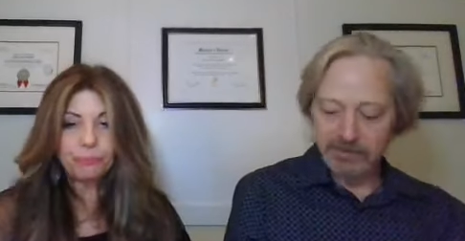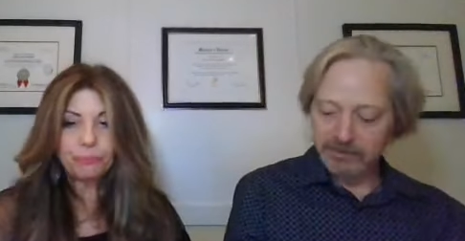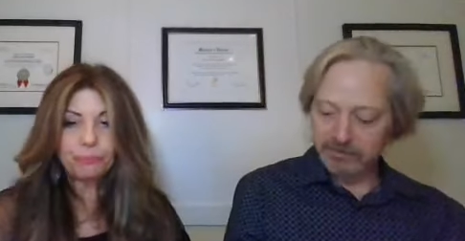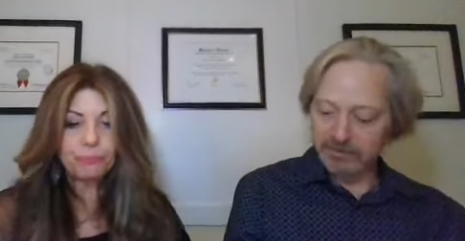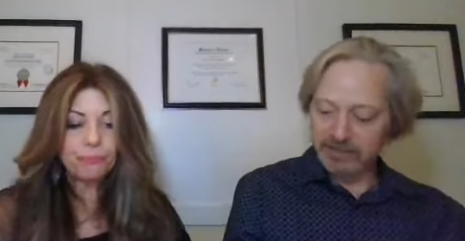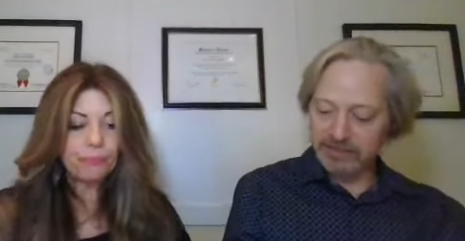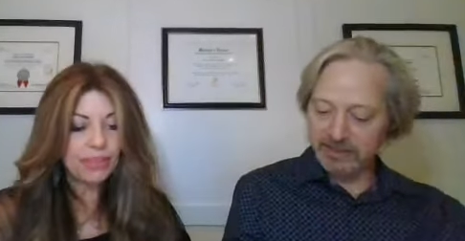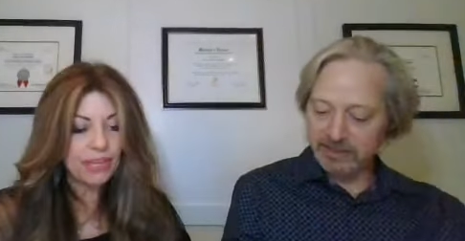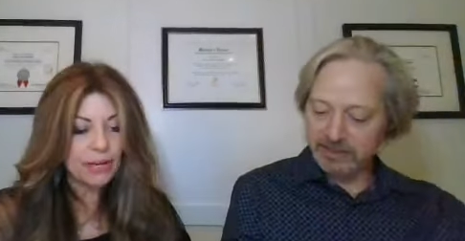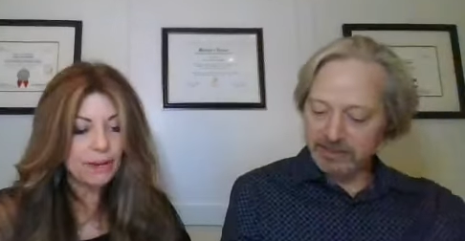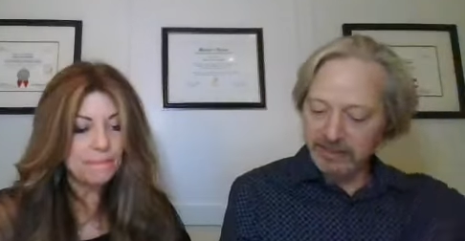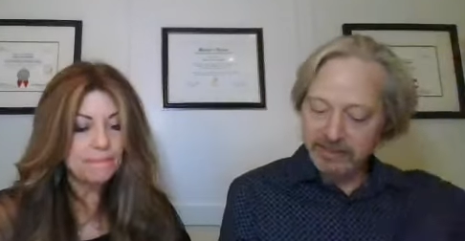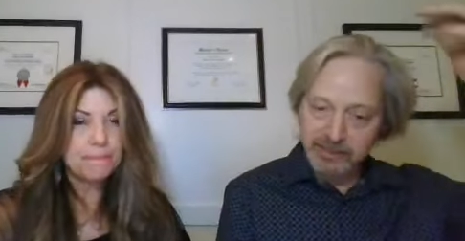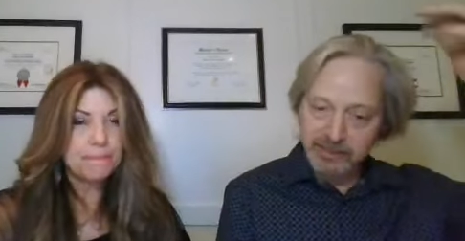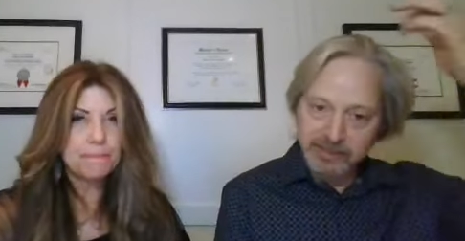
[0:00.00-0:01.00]
Speaker 1: So basically,
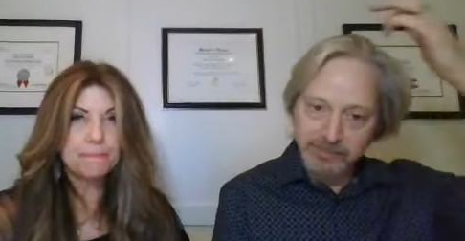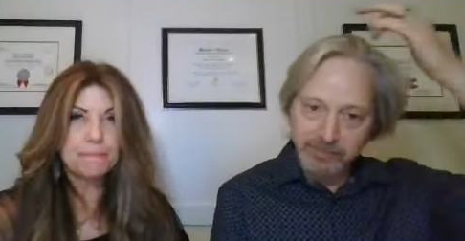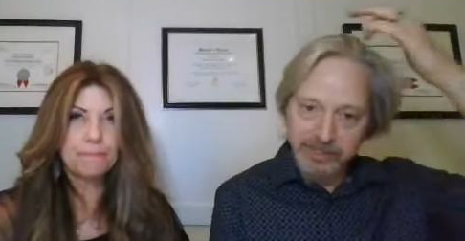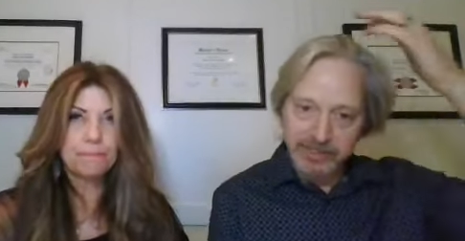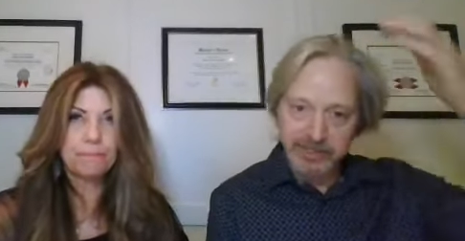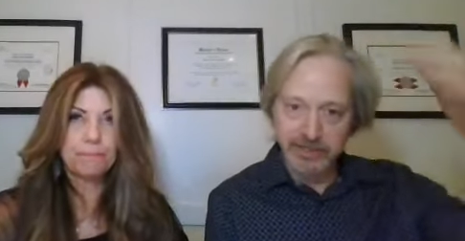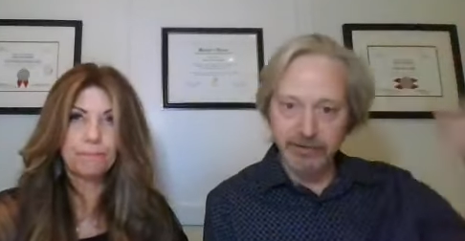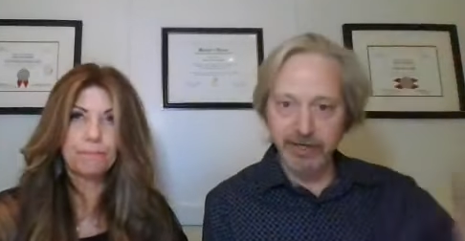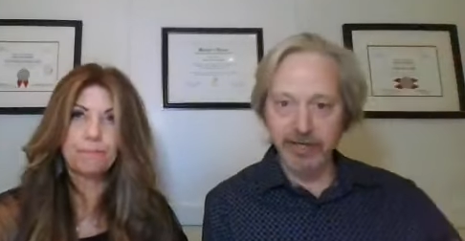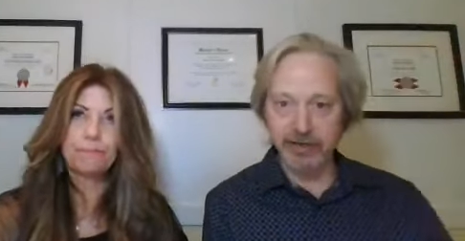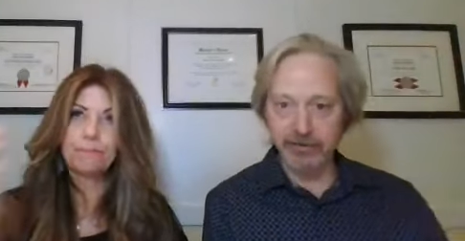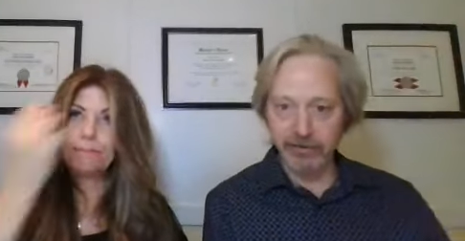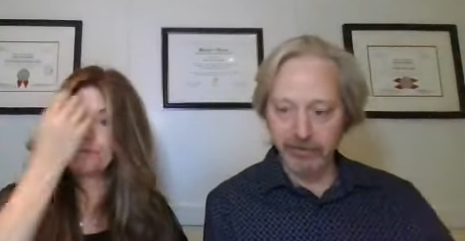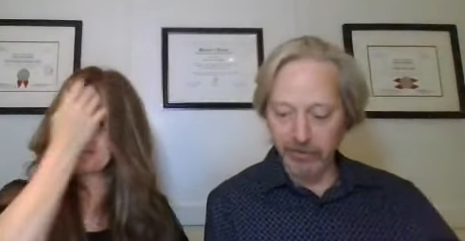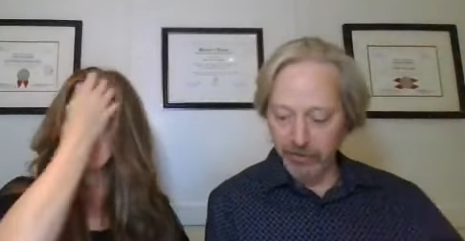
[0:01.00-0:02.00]
instead of expressing your
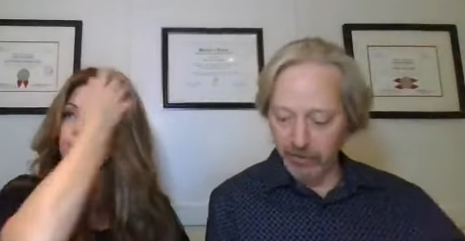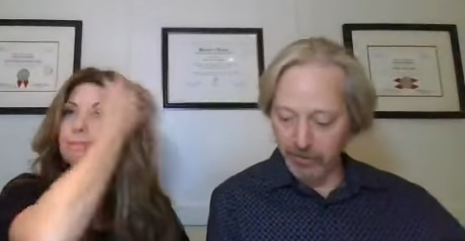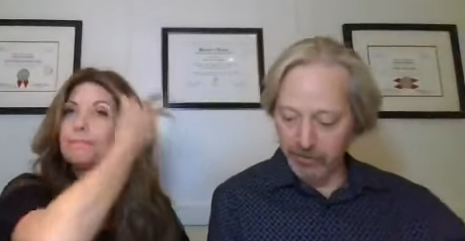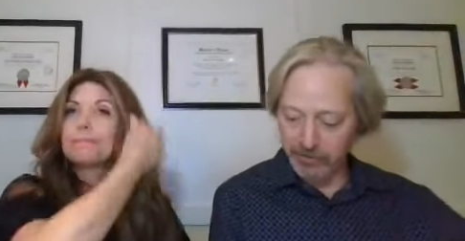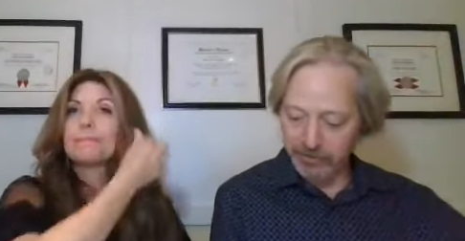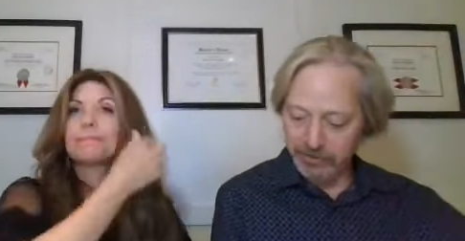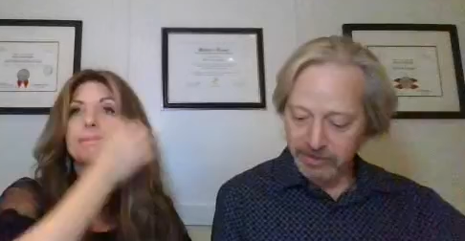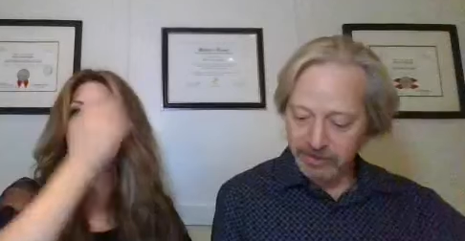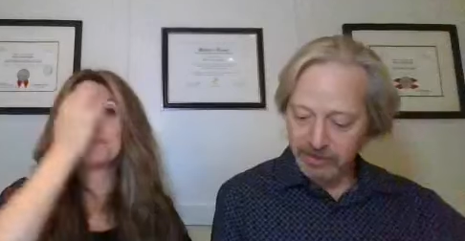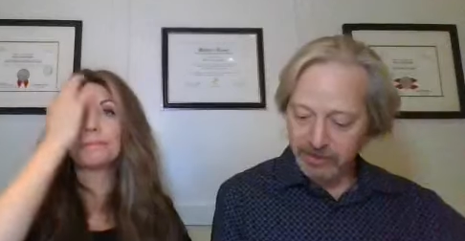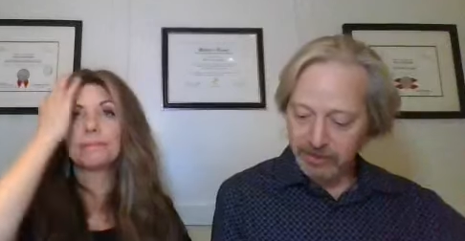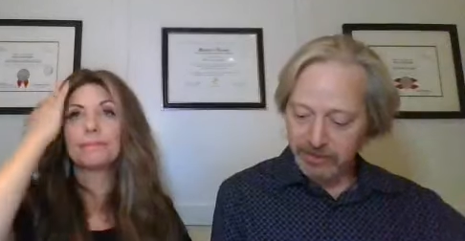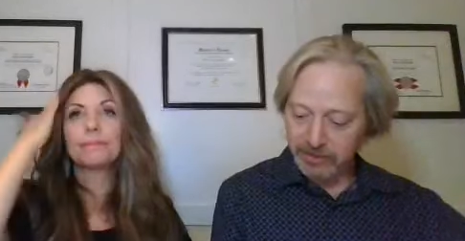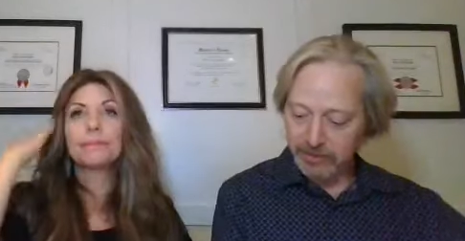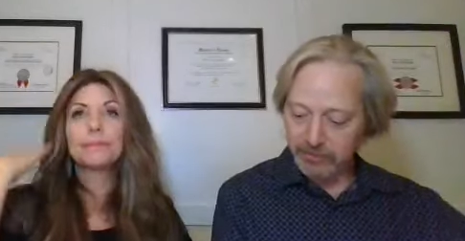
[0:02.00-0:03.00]
anger or hurt,
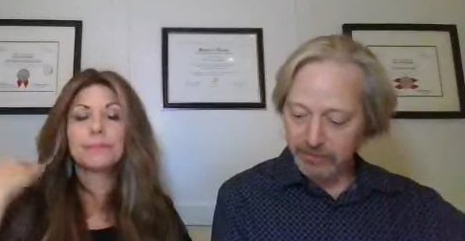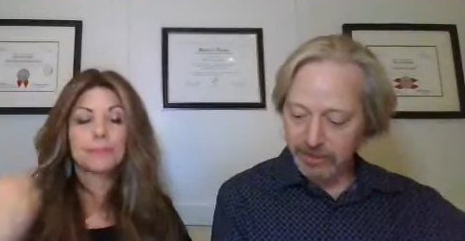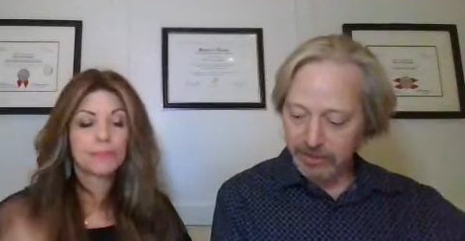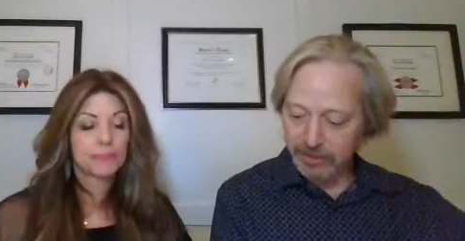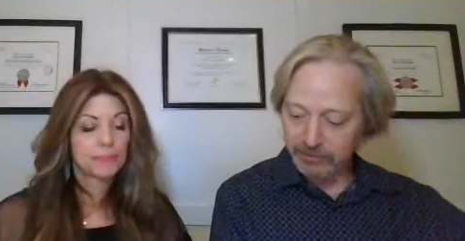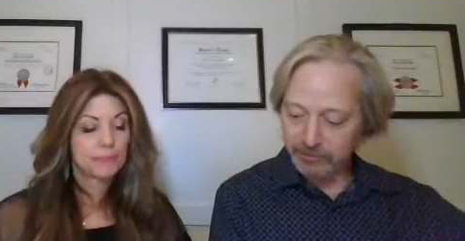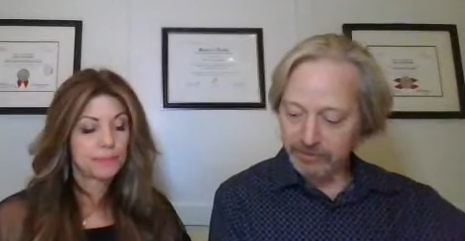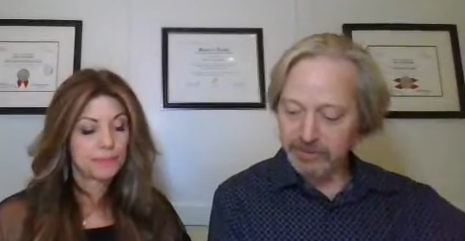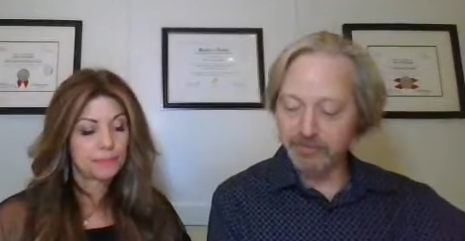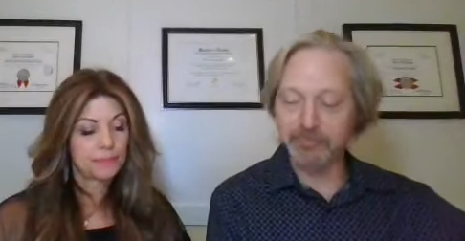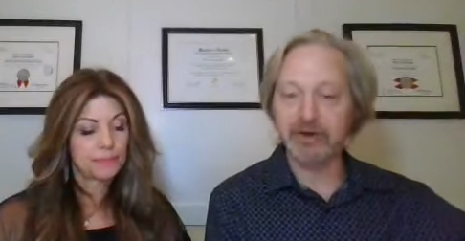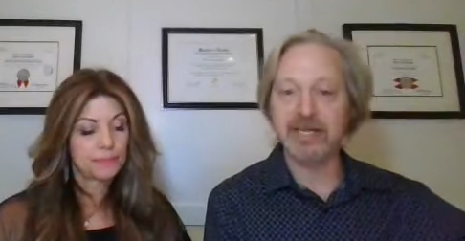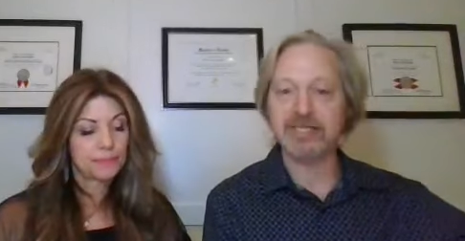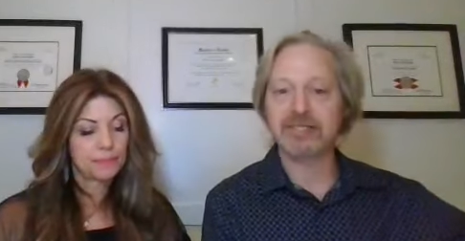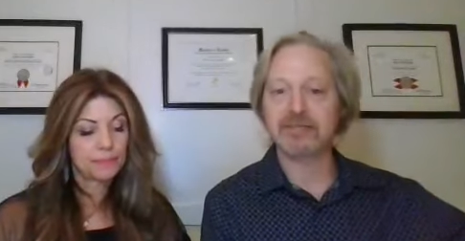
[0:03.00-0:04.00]
you uh, will
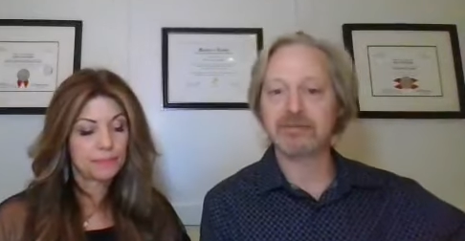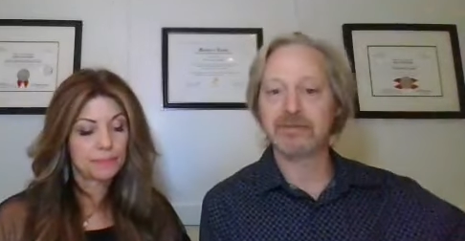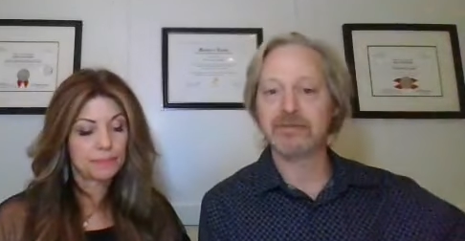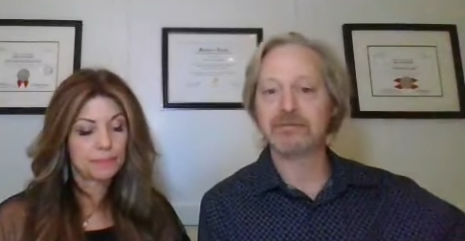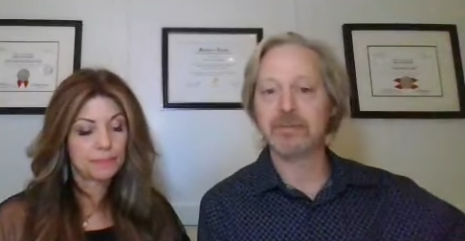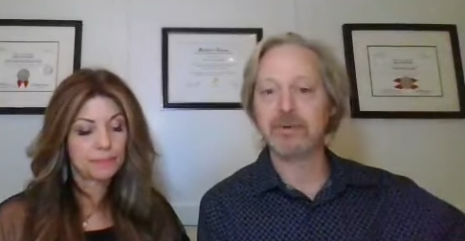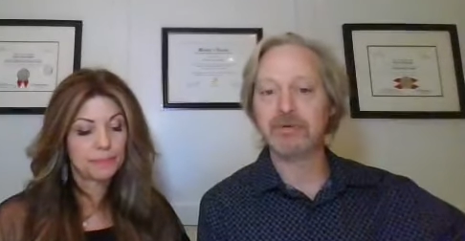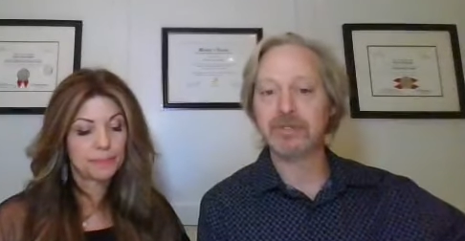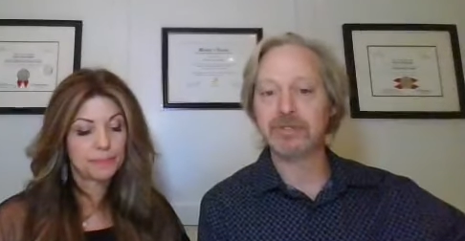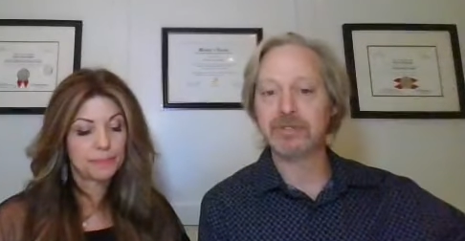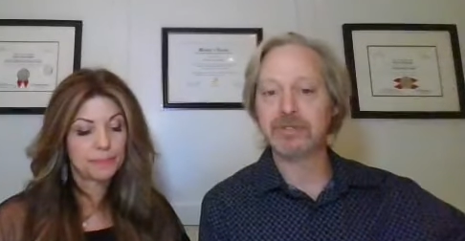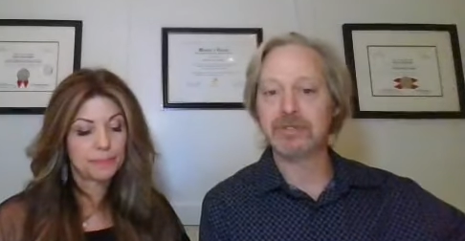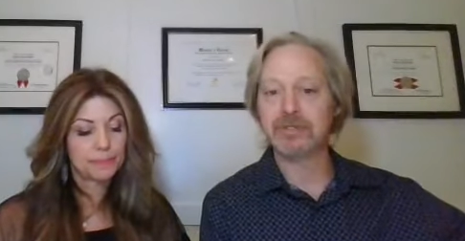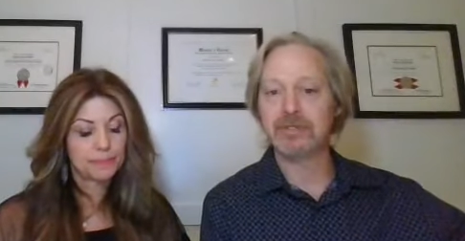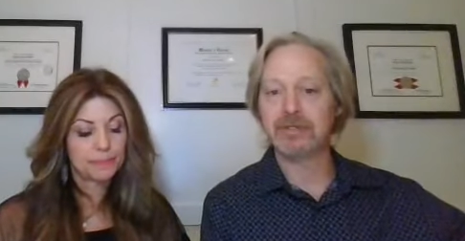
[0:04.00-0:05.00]
suppress those
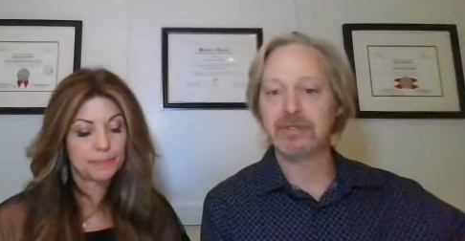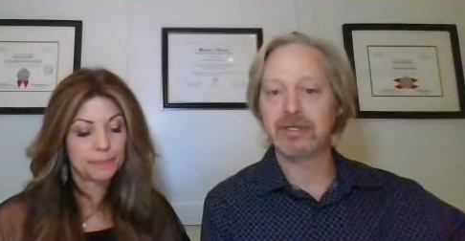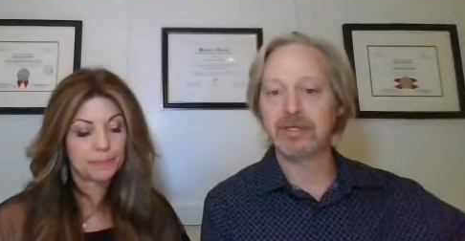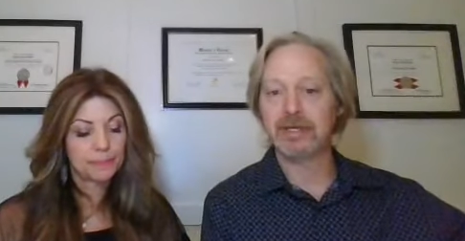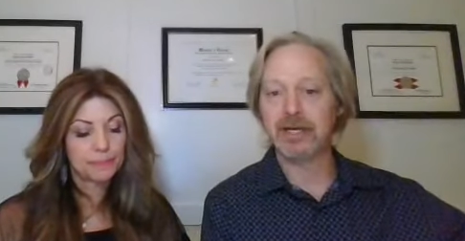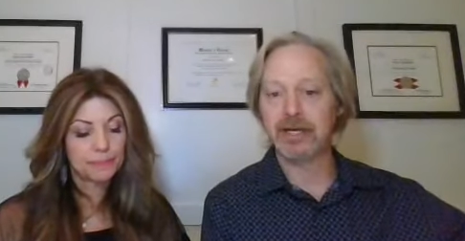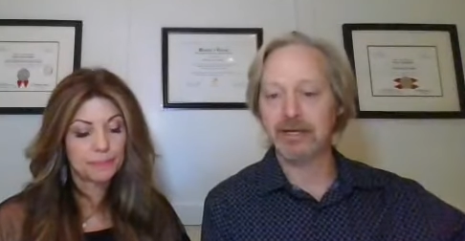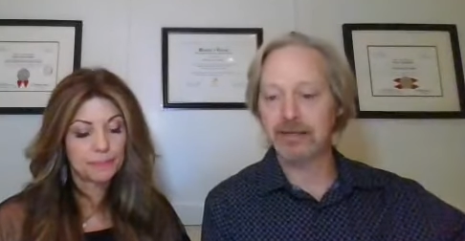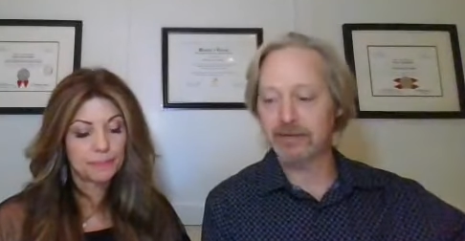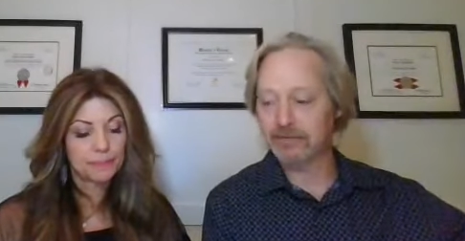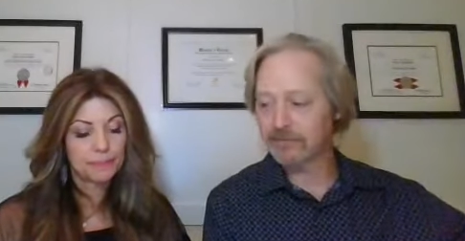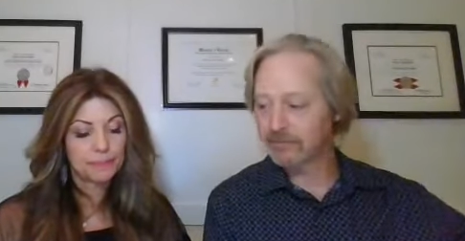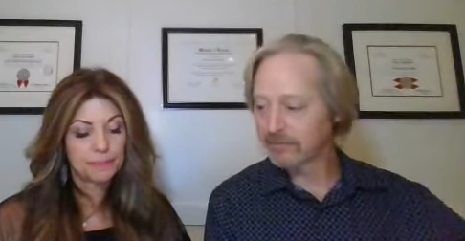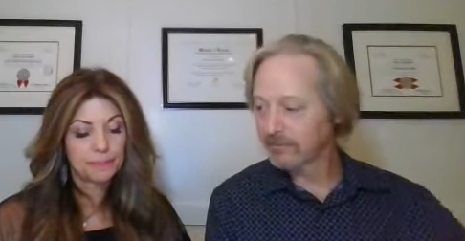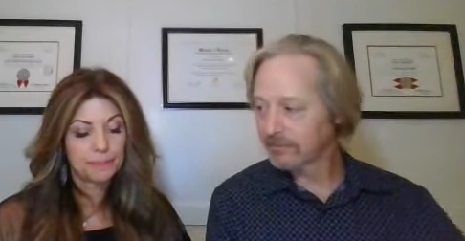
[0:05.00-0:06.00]
emotions and not uh,